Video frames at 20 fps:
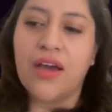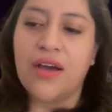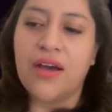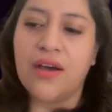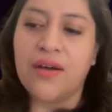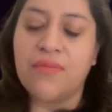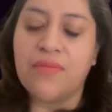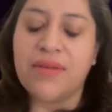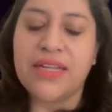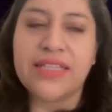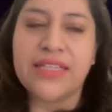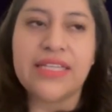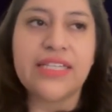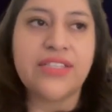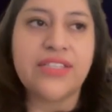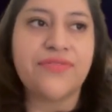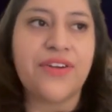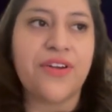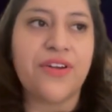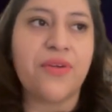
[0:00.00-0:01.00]
And I think
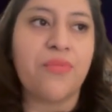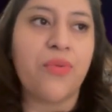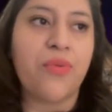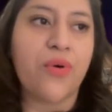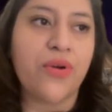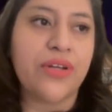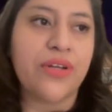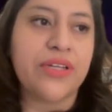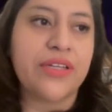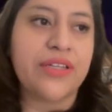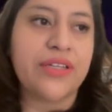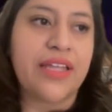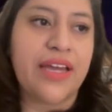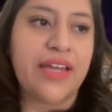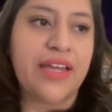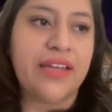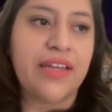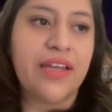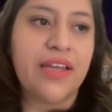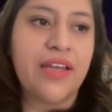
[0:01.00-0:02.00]
it's very important
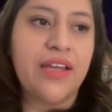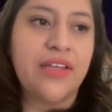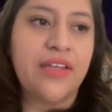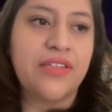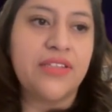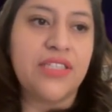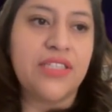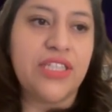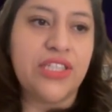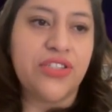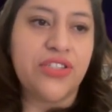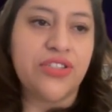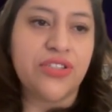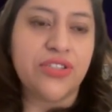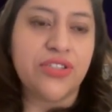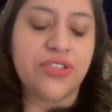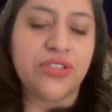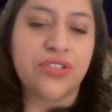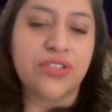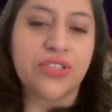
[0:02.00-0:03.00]
that
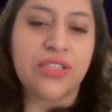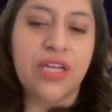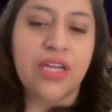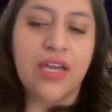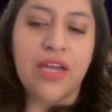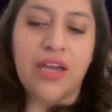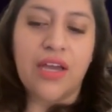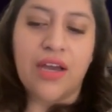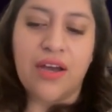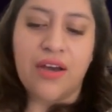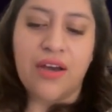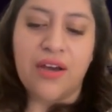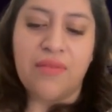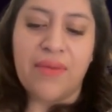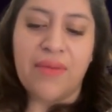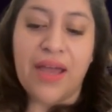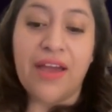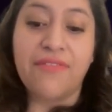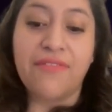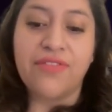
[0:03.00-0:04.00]
teachers
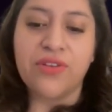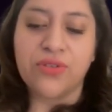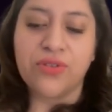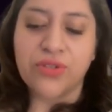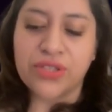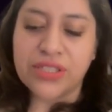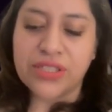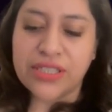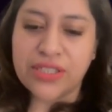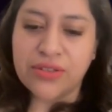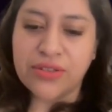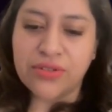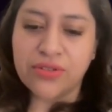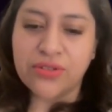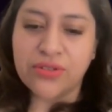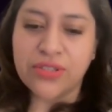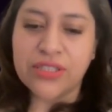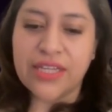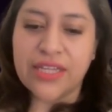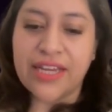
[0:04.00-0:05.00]
have those
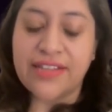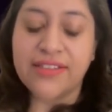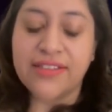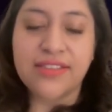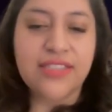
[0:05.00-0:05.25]
skills, and the